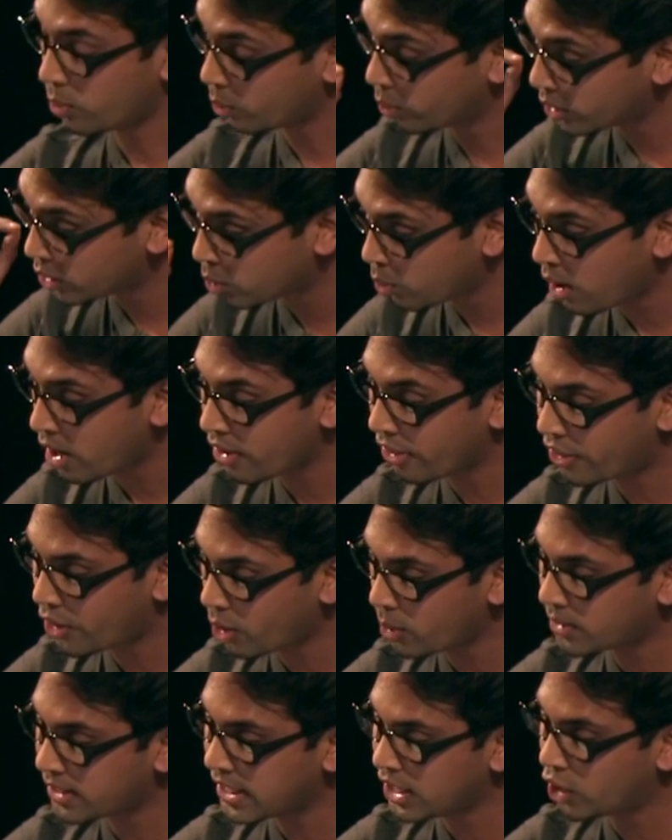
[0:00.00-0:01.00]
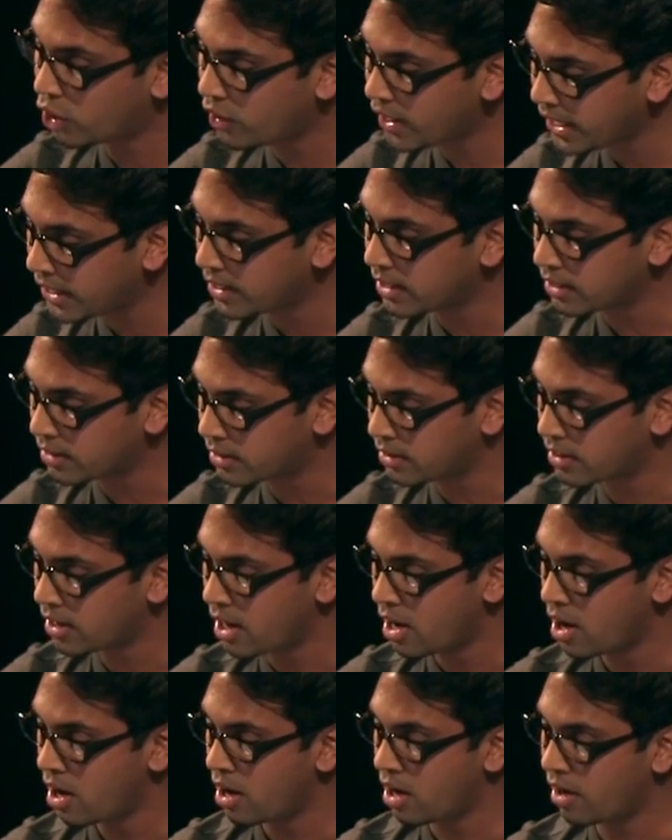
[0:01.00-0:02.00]
was what those ingredients
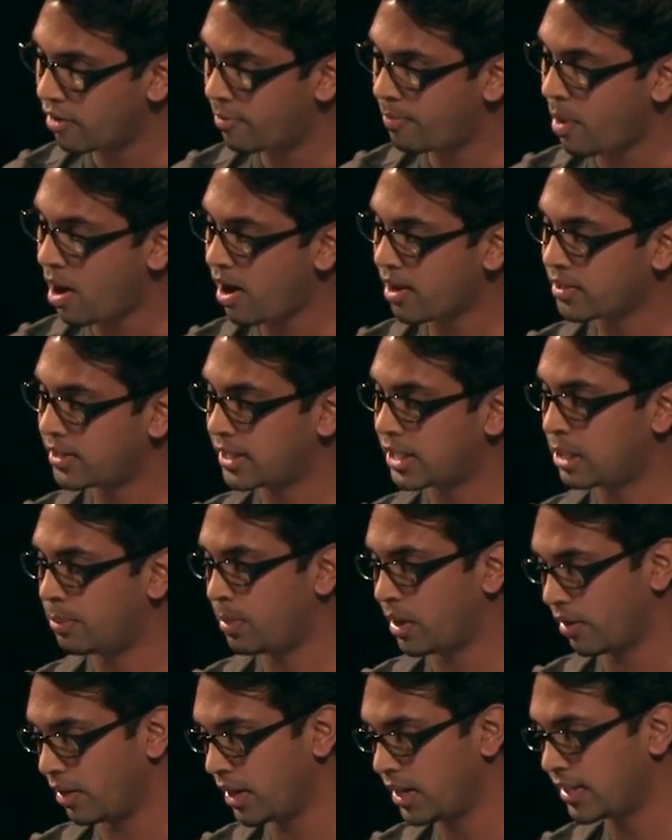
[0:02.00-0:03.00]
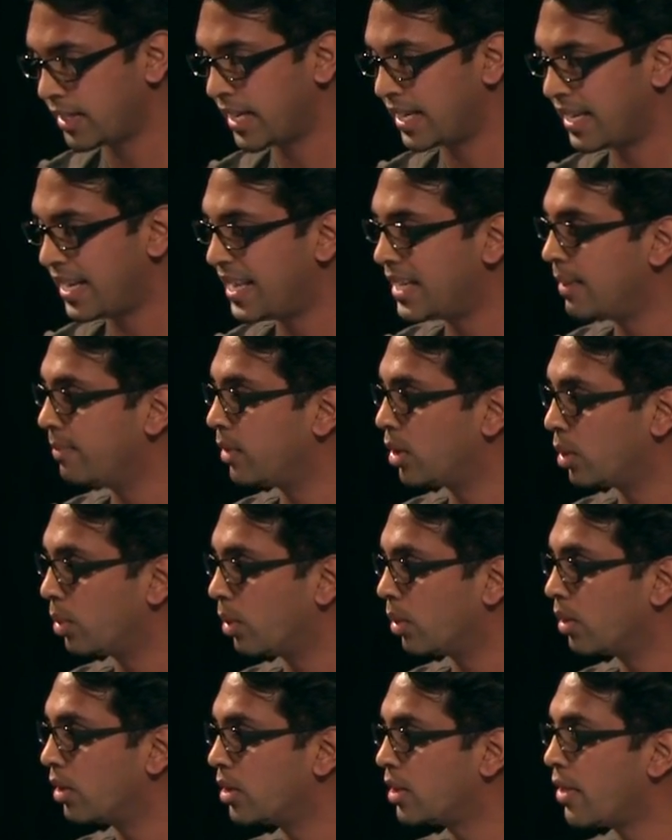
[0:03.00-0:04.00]
of past experience had led him
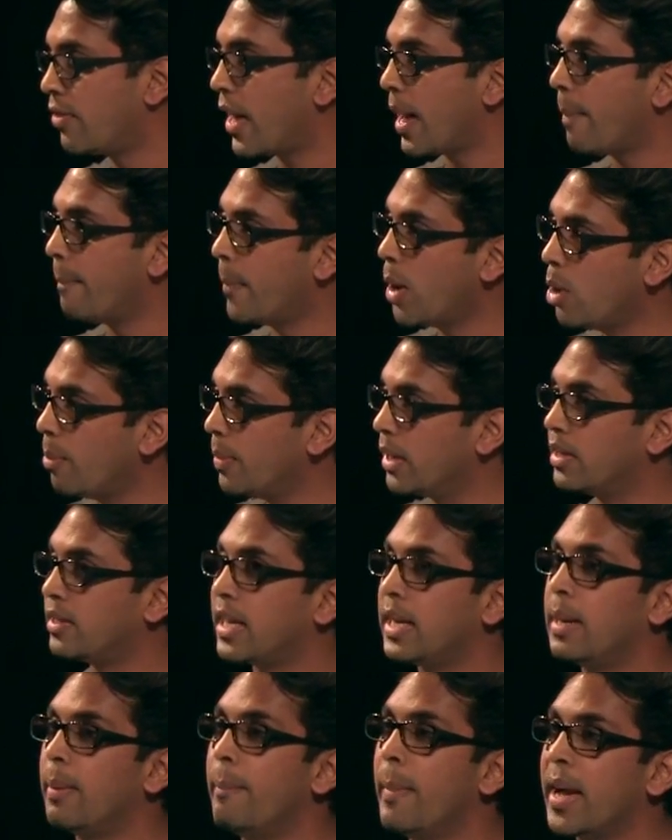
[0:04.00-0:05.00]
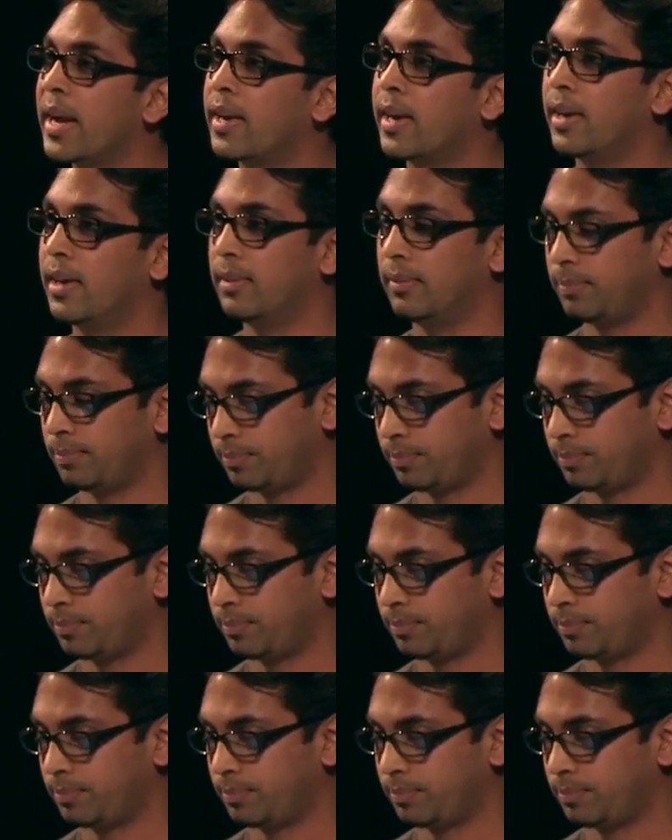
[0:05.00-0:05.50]
towards, that moment in Mecca,